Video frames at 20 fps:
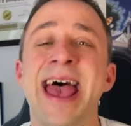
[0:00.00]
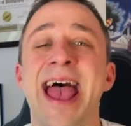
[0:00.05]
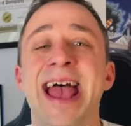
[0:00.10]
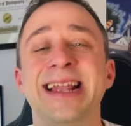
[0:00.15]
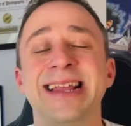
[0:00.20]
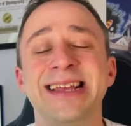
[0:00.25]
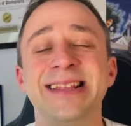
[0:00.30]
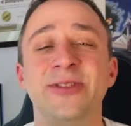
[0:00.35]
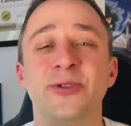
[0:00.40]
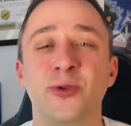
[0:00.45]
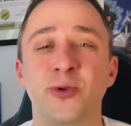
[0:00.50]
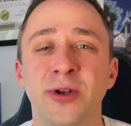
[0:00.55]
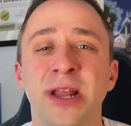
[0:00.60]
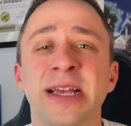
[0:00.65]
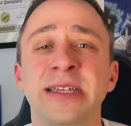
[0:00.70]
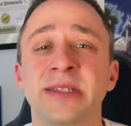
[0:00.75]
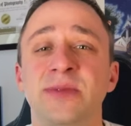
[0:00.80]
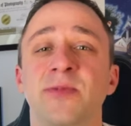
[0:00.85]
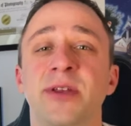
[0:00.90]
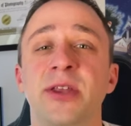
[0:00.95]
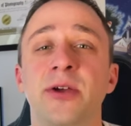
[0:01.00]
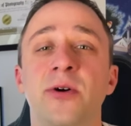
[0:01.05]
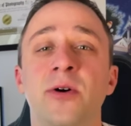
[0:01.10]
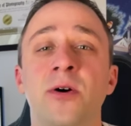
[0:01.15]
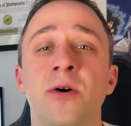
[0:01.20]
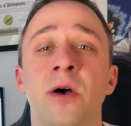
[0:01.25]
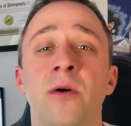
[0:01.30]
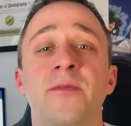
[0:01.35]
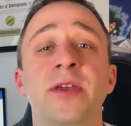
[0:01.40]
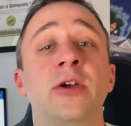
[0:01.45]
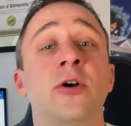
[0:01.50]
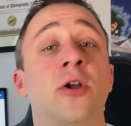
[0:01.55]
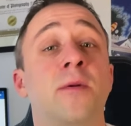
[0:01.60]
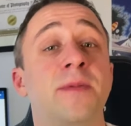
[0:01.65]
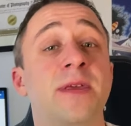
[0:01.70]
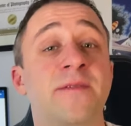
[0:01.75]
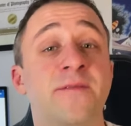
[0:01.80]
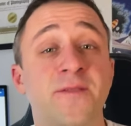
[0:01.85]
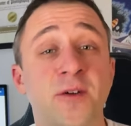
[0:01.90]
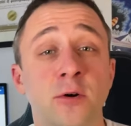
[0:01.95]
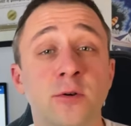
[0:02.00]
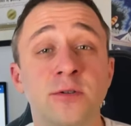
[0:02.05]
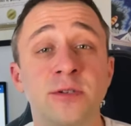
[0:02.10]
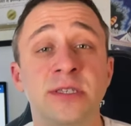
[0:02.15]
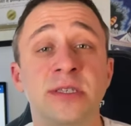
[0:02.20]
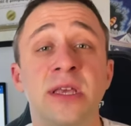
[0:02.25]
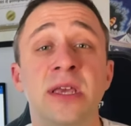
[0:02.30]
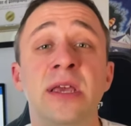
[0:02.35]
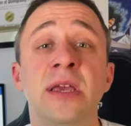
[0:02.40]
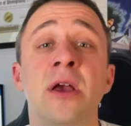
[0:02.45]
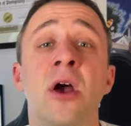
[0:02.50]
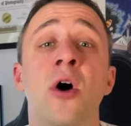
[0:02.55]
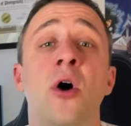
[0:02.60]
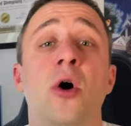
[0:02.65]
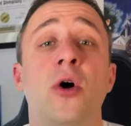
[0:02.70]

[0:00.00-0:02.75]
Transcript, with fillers: And in today's video, we're gonna be focusing